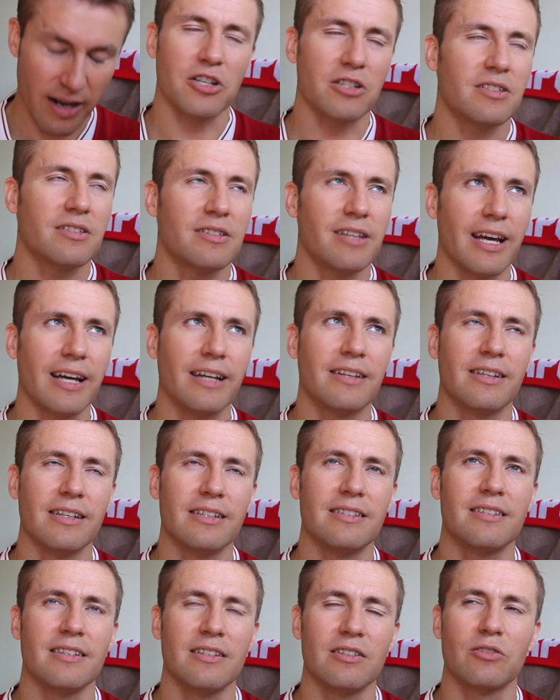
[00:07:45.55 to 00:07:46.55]
Just take
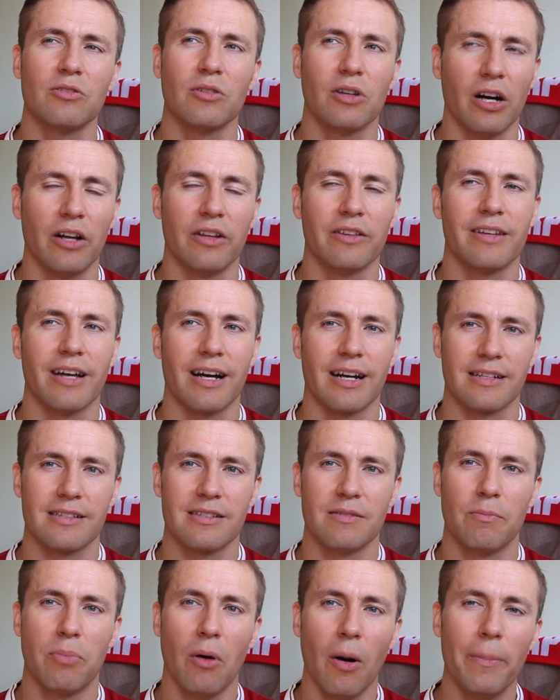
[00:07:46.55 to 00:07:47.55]
this into
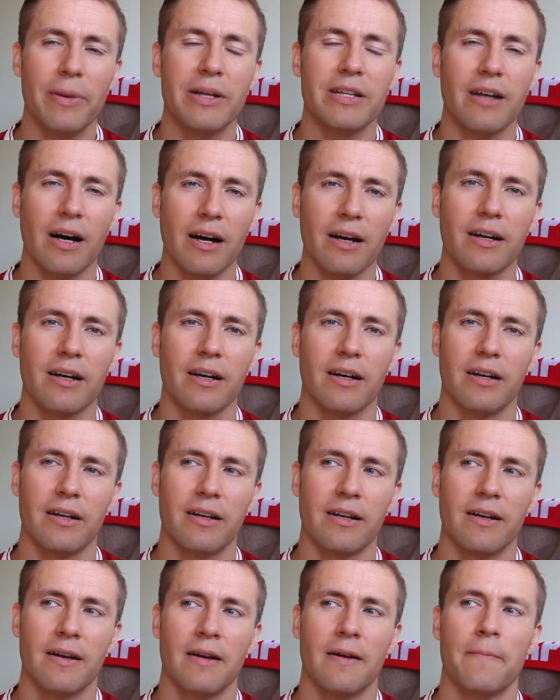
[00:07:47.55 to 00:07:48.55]
context. Bobby
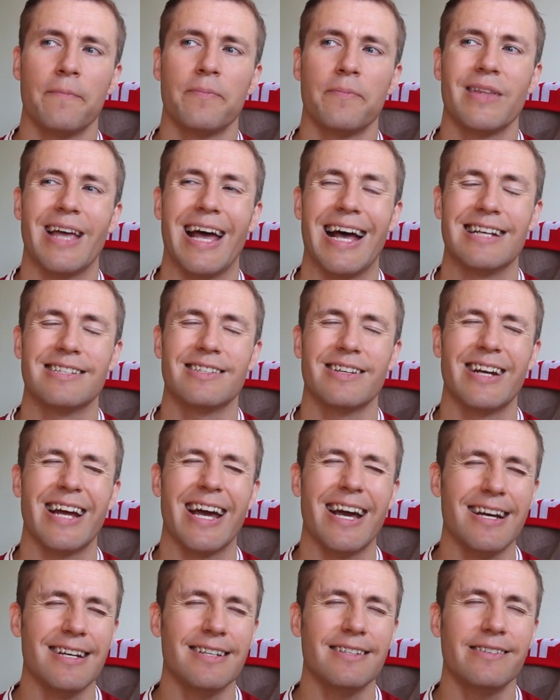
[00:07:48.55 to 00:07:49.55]
Duncan, as an
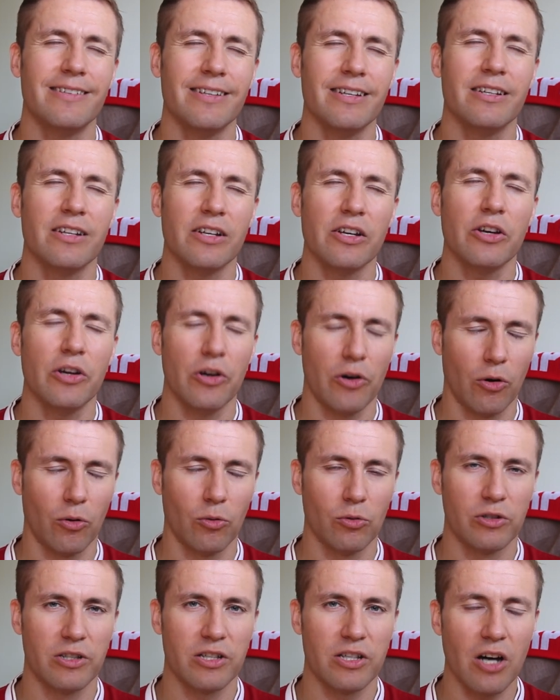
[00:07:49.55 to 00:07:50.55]

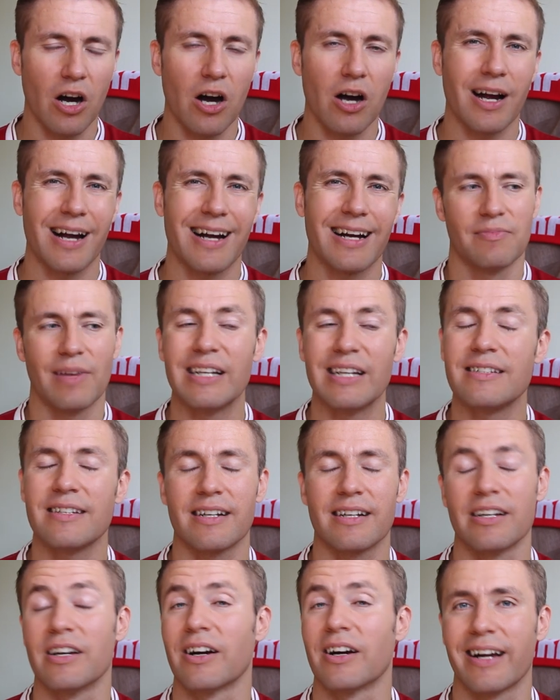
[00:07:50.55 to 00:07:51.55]
18-year-old young,
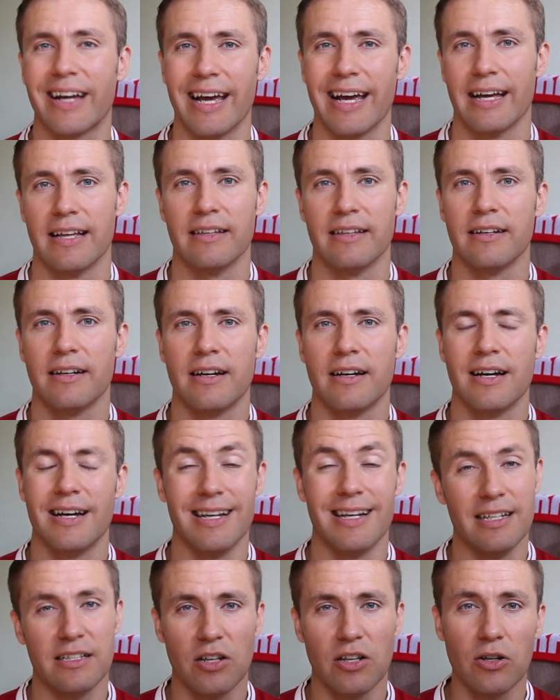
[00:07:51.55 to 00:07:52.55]
basically a kid,
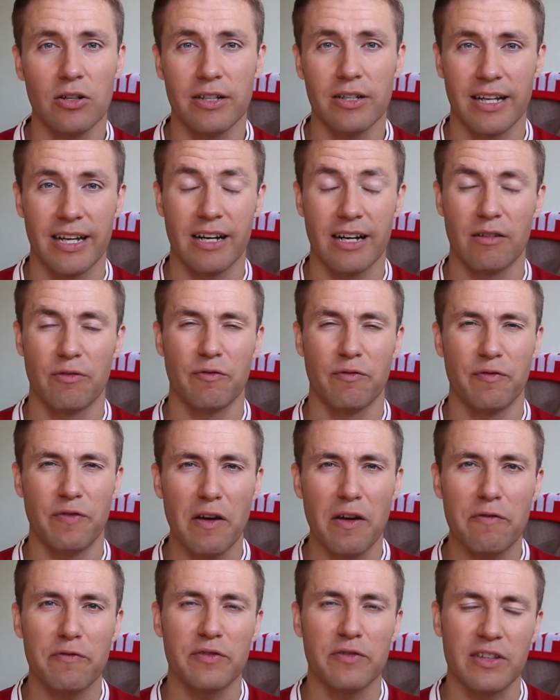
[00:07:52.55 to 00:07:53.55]
is earning
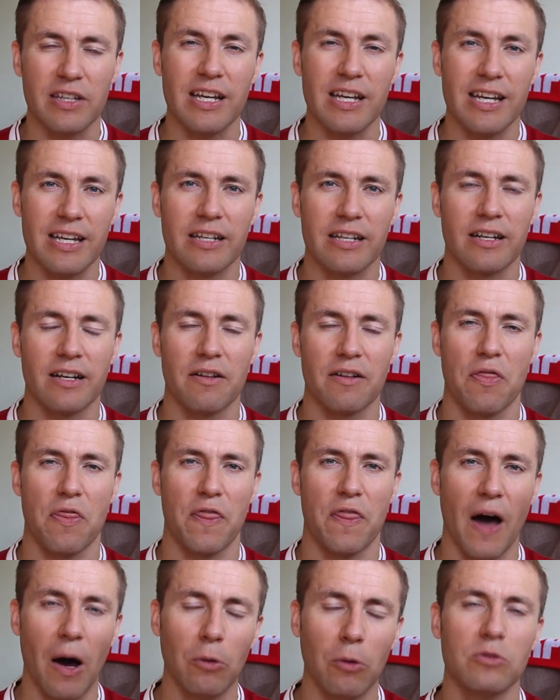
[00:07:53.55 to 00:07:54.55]

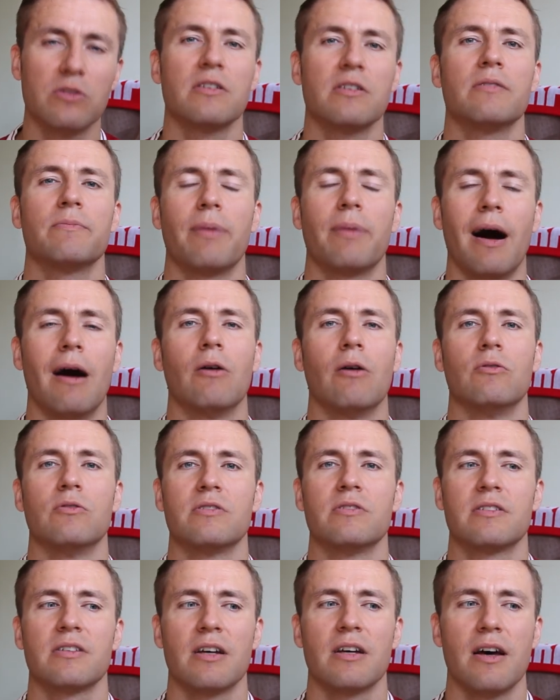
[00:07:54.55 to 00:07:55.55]

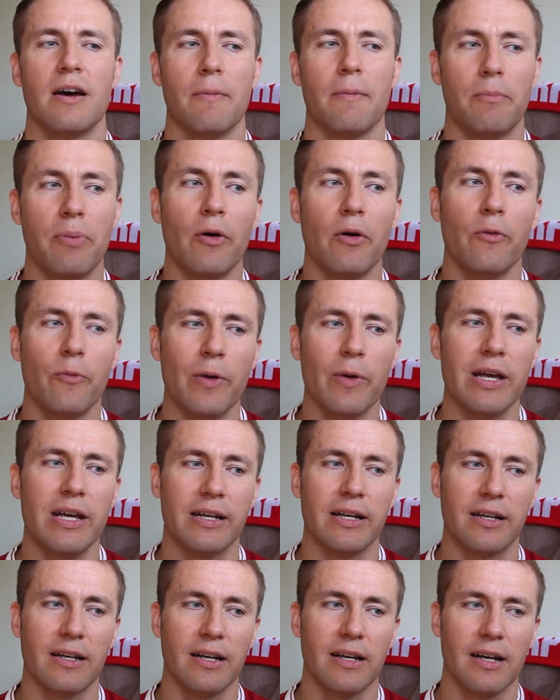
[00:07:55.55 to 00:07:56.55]
£15,000 per
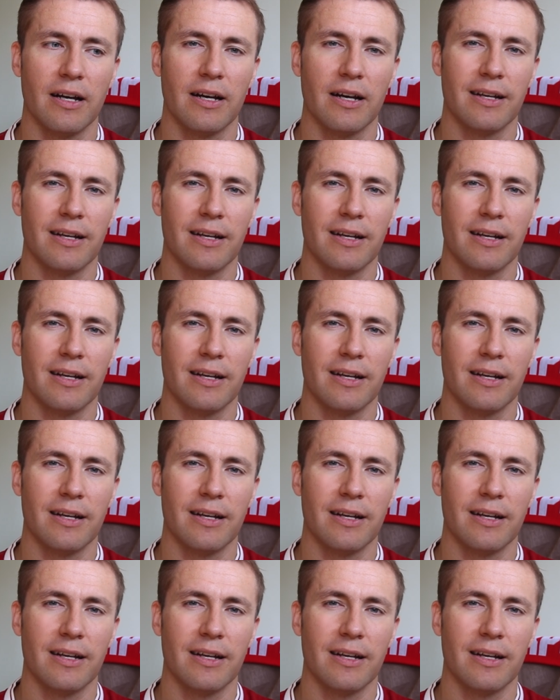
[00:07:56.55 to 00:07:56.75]
week.